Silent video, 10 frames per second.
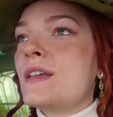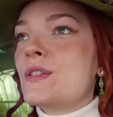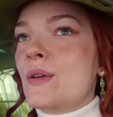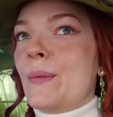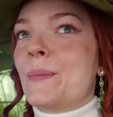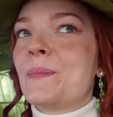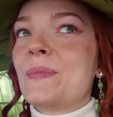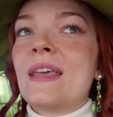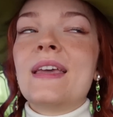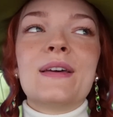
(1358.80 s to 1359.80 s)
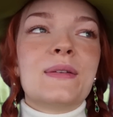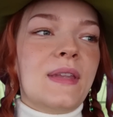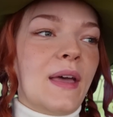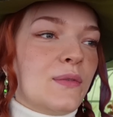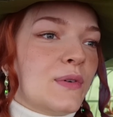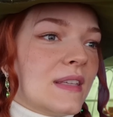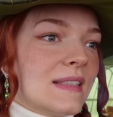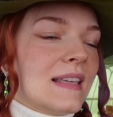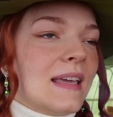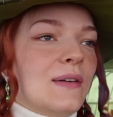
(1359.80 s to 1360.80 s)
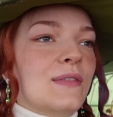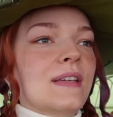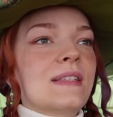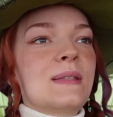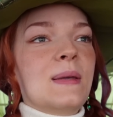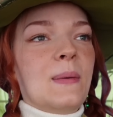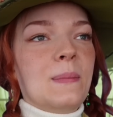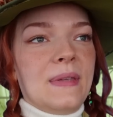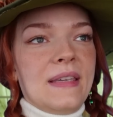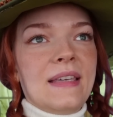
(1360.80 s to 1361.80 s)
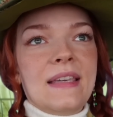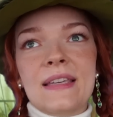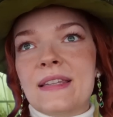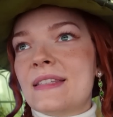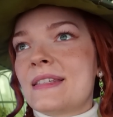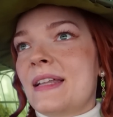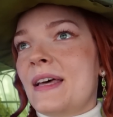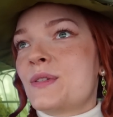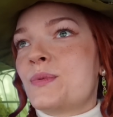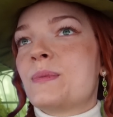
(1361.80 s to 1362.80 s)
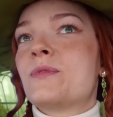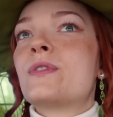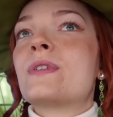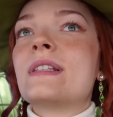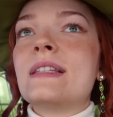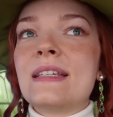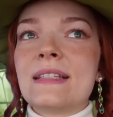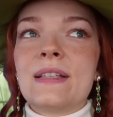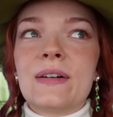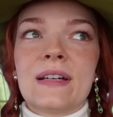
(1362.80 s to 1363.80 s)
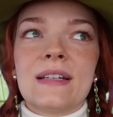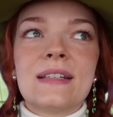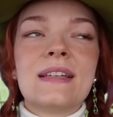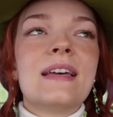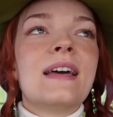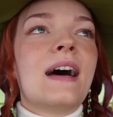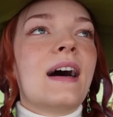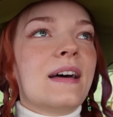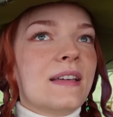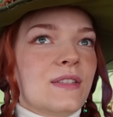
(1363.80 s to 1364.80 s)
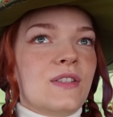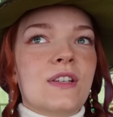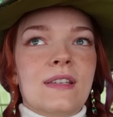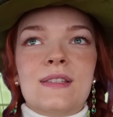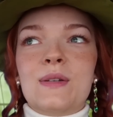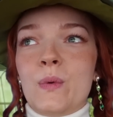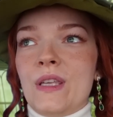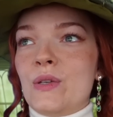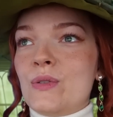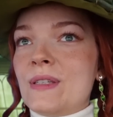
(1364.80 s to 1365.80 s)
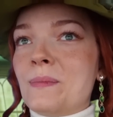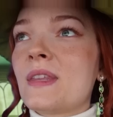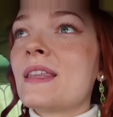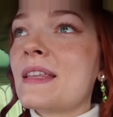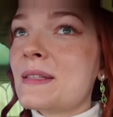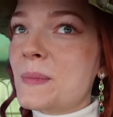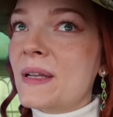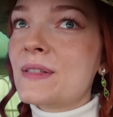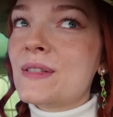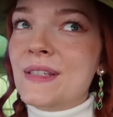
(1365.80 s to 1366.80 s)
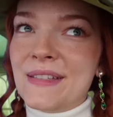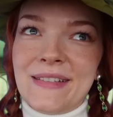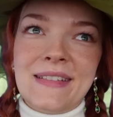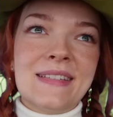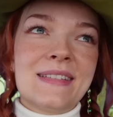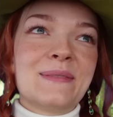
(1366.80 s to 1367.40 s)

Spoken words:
So now, for the sake of us being here in this classroom for a little longer, I suggest we use something that smells good.